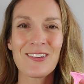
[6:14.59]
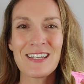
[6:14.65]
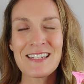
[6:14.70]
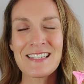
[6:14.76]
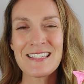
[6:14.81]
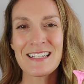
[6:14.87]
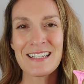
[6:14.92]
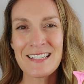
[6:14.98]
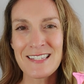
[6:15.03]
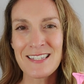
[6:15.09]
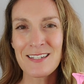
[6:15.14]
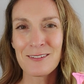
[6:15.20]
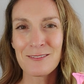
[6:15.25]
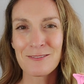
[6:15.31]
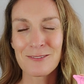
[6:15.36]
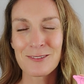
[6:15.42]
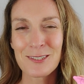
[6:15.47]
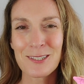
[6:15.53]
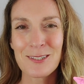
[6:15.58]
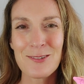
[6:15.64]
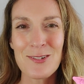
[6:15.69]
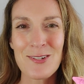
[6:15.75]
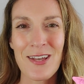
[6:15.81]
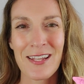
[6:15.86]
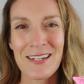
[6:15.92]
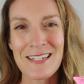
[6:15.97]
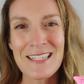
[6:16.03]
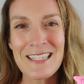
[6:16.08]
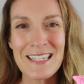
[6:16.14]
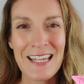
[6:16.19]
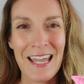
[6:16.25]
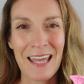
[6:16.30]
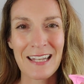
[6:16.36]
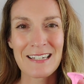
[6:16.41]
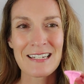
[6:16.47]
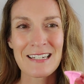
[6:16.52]
it's easier for you to
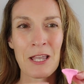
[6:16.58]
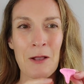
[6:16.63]
understand.